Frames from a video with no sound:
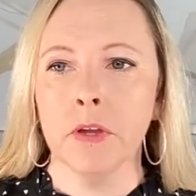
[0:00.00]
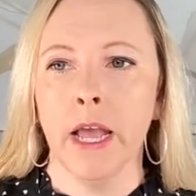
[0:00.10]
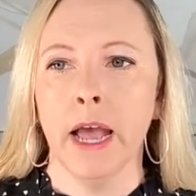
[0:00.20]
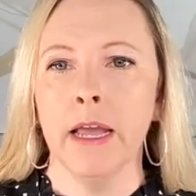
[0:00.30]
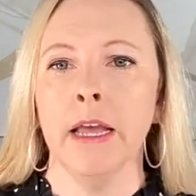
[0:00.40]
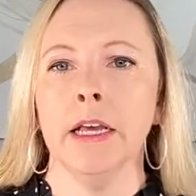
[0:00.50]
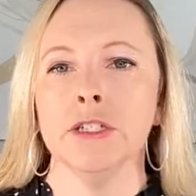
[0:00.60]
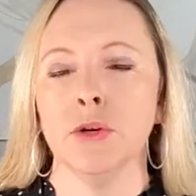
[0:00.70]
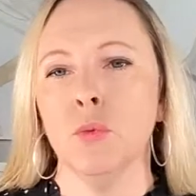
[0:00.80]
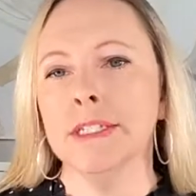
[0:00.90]
Okay,
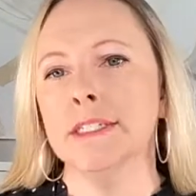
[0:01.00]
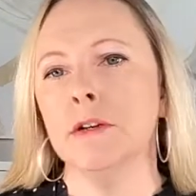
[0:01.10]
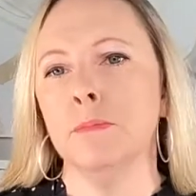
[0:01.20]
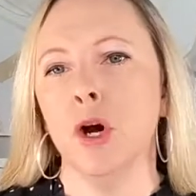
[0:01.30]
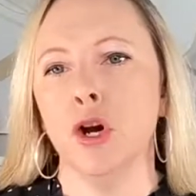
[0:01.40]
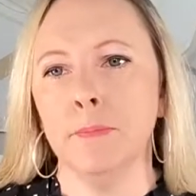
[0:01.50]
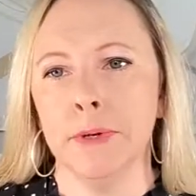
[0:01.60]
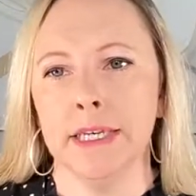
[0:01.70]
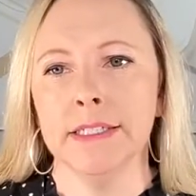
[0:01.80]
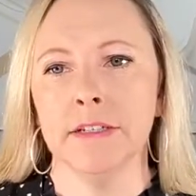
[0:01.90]
so what's the
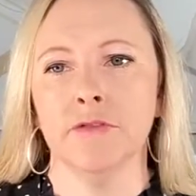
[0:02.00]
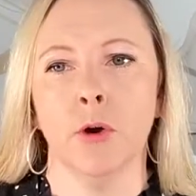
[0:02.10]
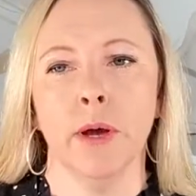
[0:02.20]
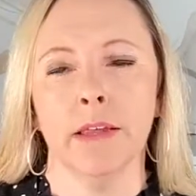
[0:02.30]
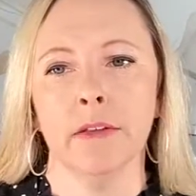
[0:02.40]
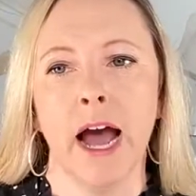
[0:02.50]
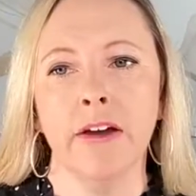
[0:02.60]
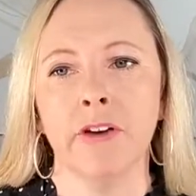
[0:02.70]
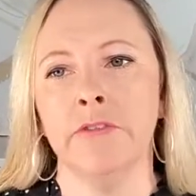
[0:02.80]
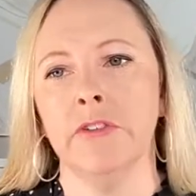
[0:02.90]
purpose of going
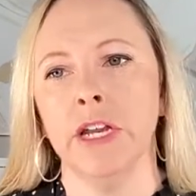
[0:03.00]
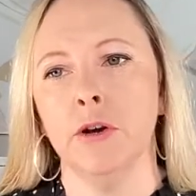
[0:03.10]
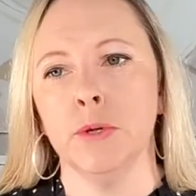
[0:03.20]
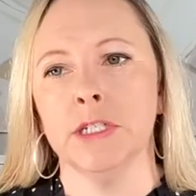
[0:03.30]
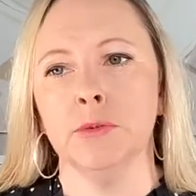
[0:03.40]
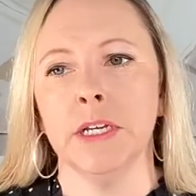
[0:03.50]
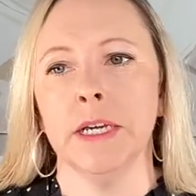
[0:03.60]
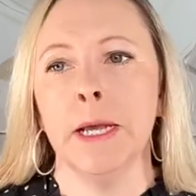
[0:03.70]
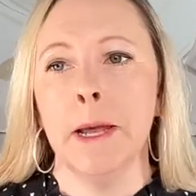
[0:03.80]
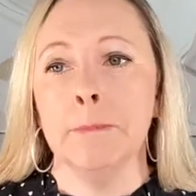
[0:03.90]
live on video each week